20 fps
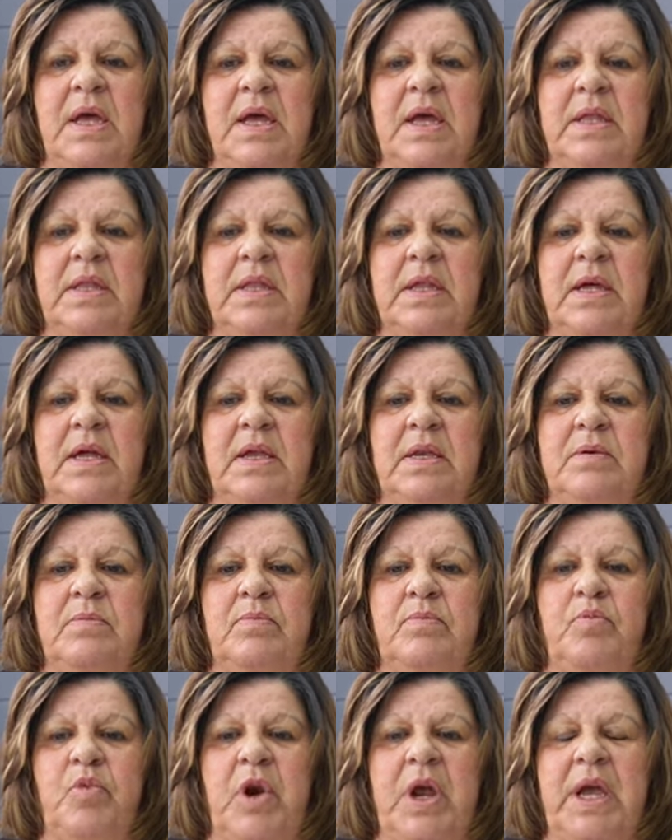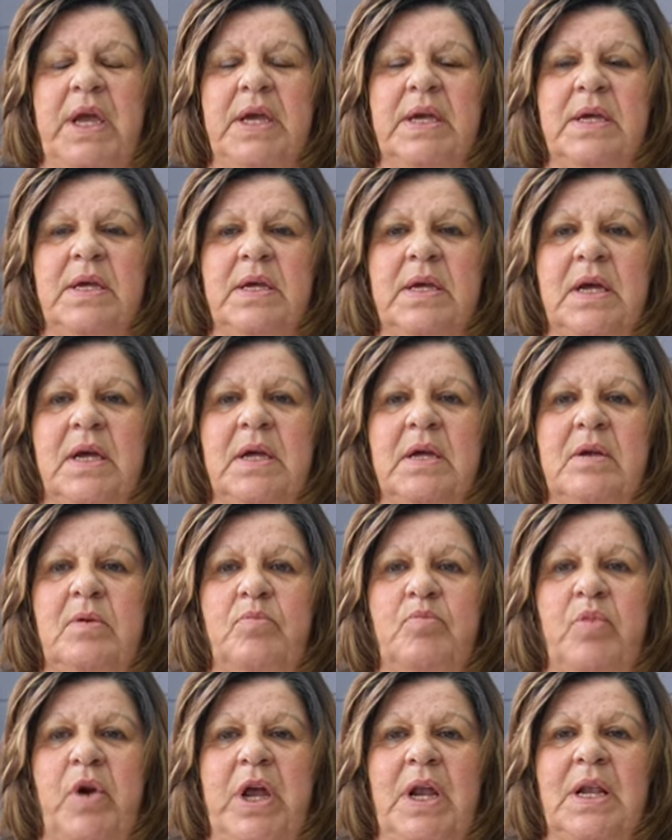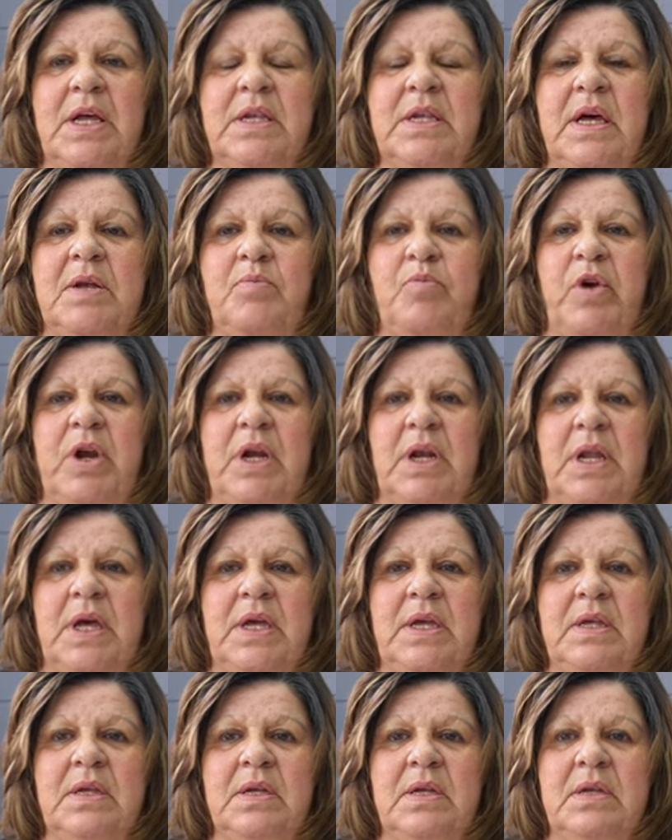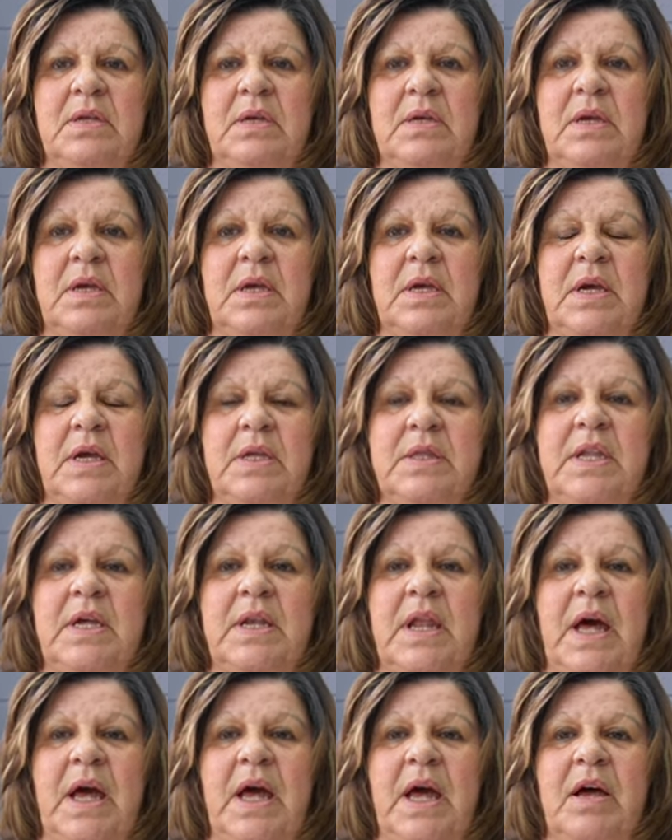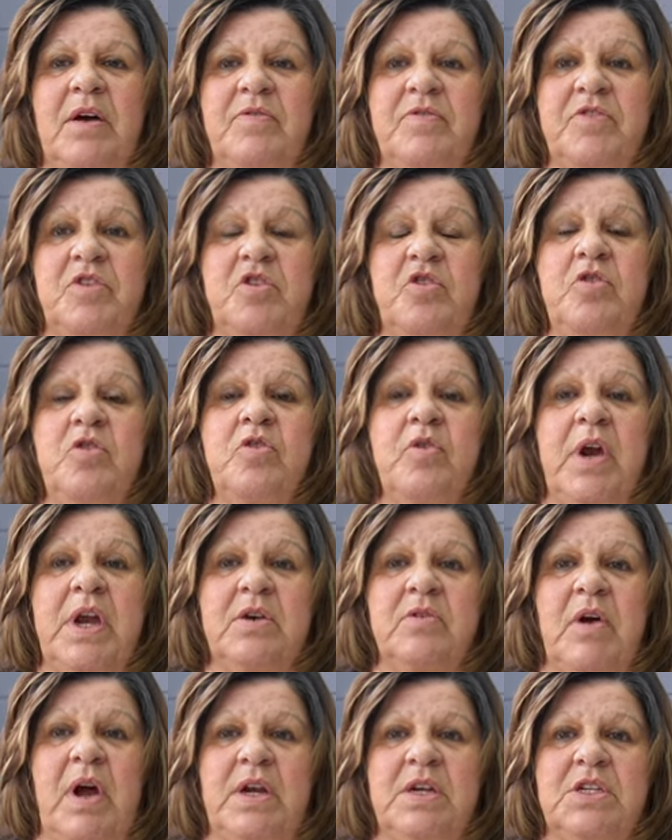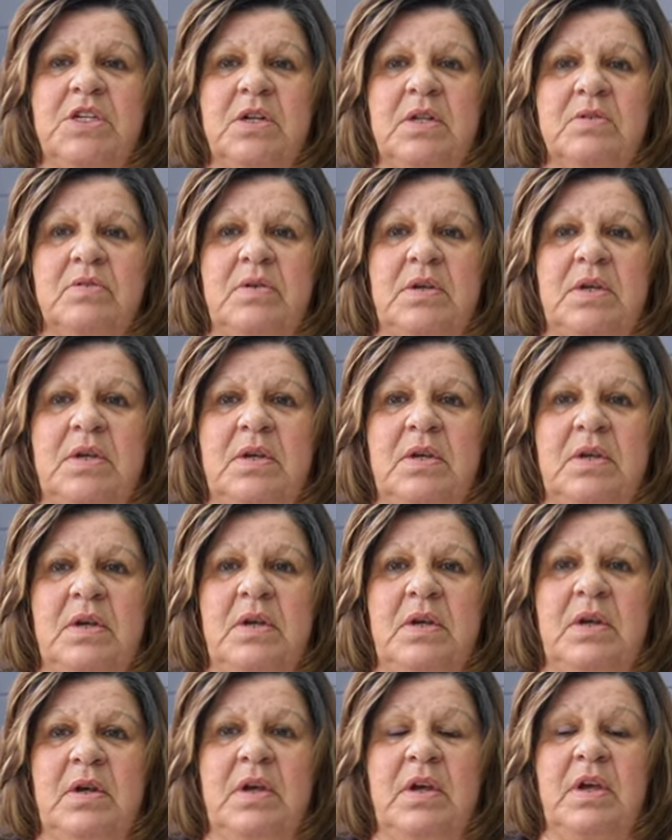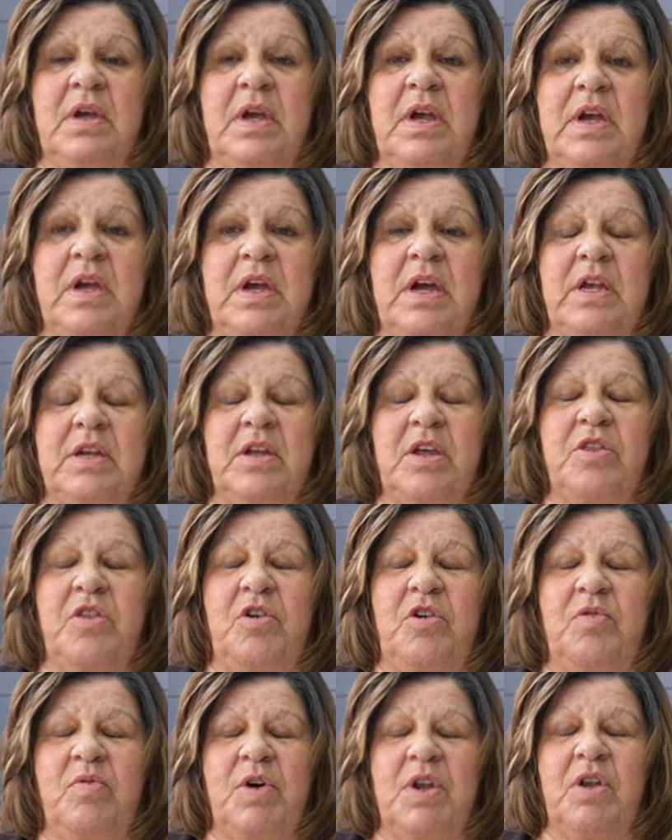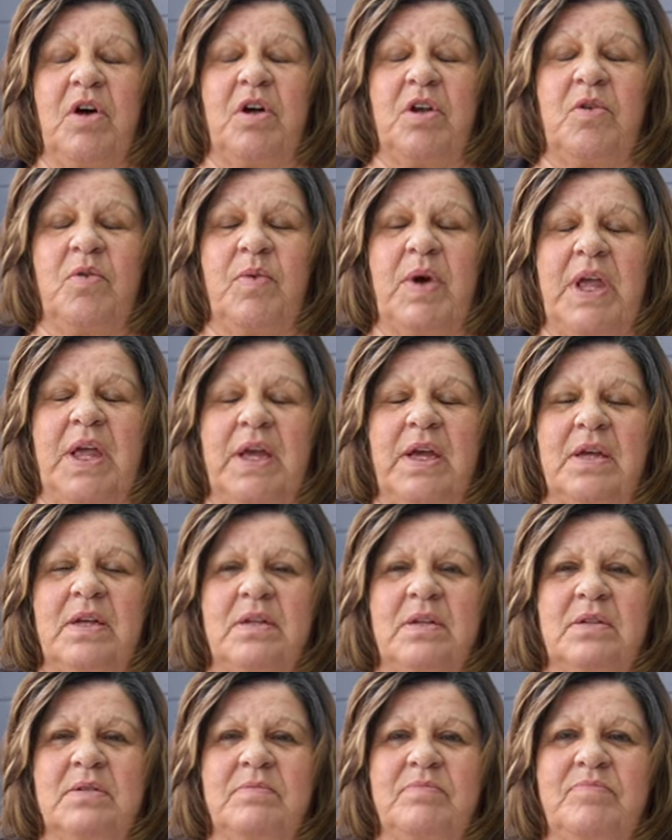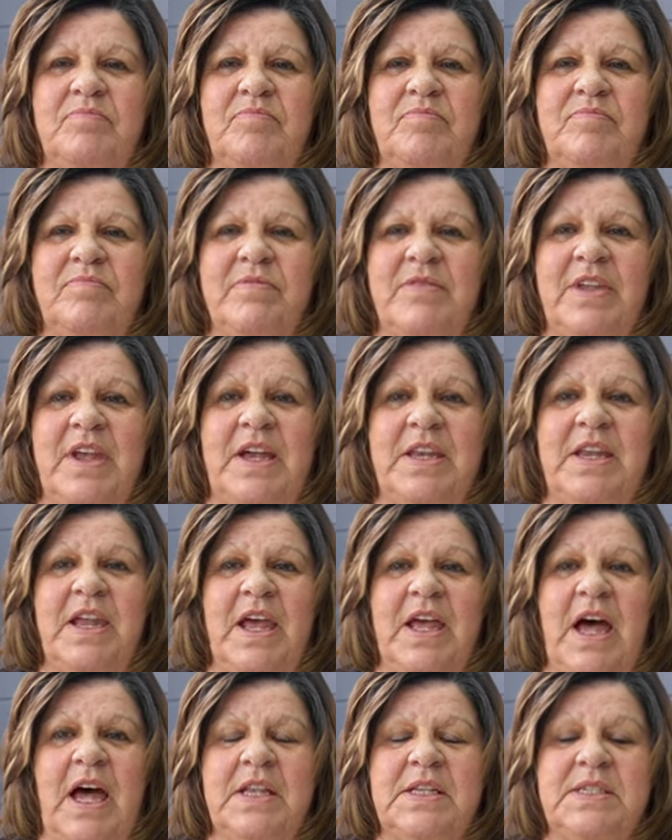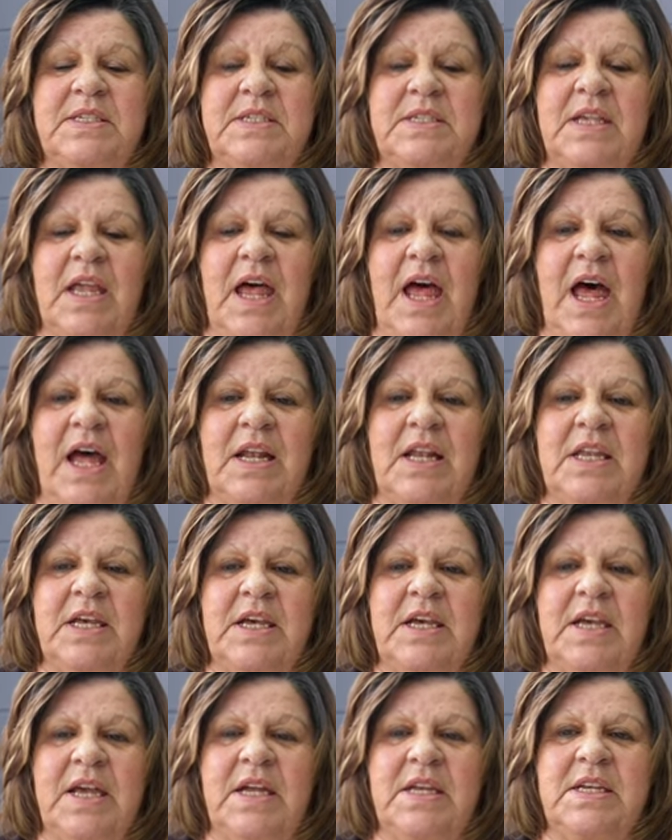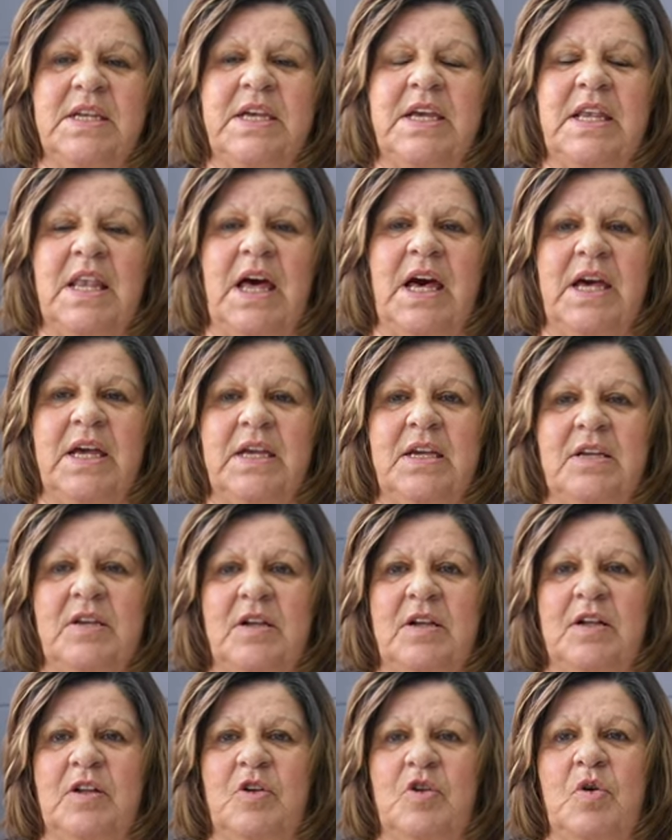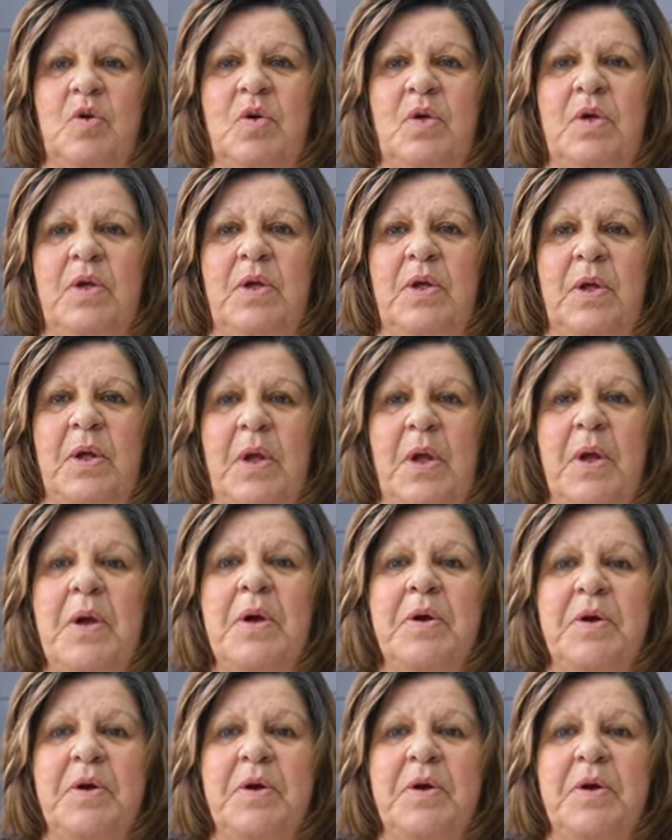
And then Bray Braylon and Brinley. Then I have two great grandchildren and the third one on the way. And that's Adley and Eli. Wow.